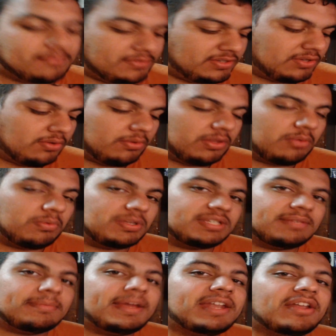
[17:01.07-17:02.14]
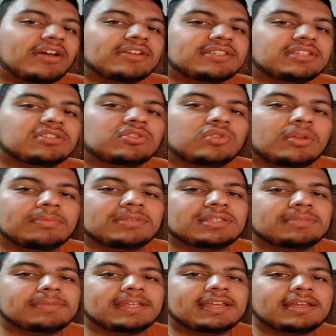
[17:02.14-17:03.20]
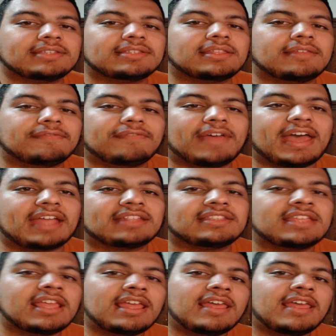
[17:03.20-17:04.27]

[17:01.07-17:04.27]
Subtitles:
So the reason my Knox is tripped is because of the fact